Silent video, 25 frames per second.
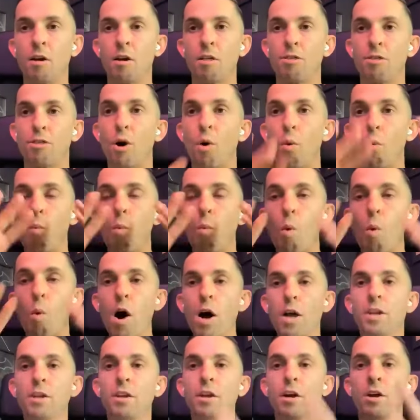the
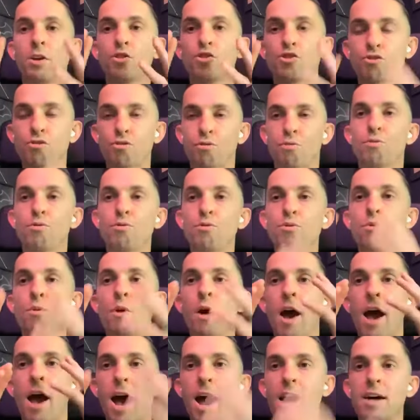one true
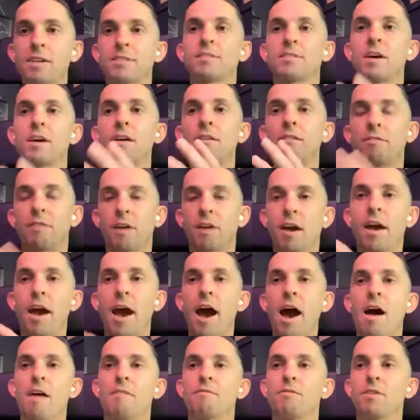asset they
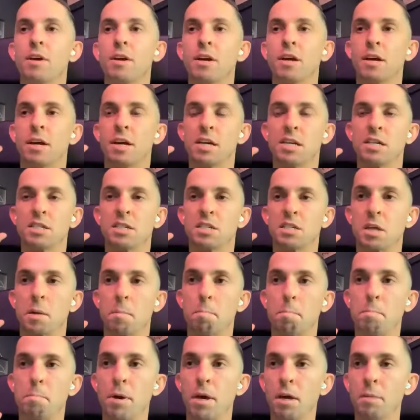have is the
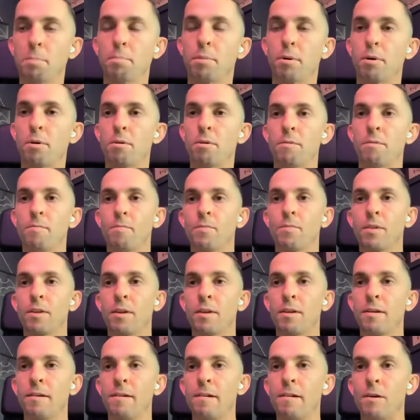people,
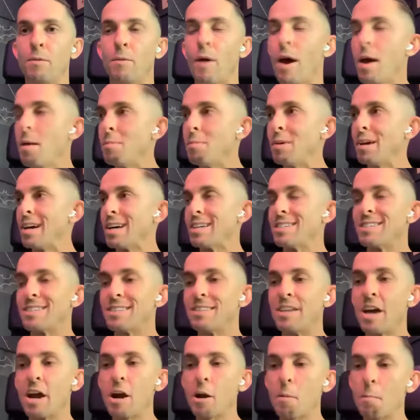right? Because
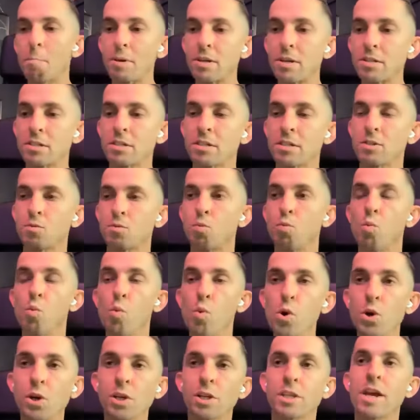their business
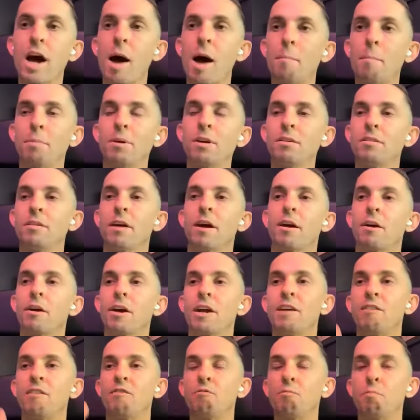would not be there
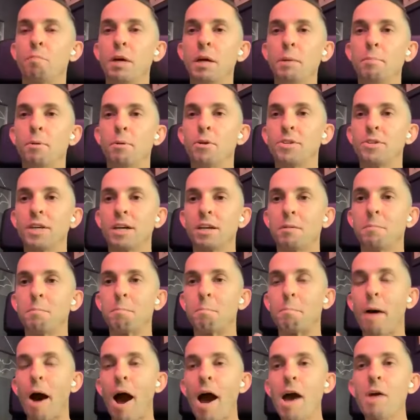if people didn't
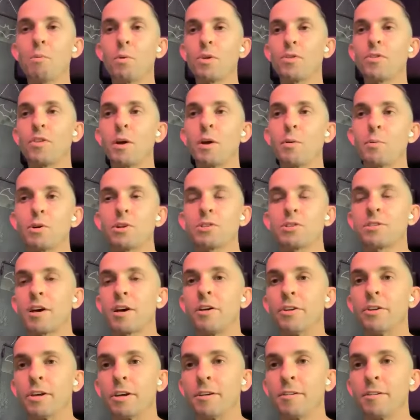buy what they were selling.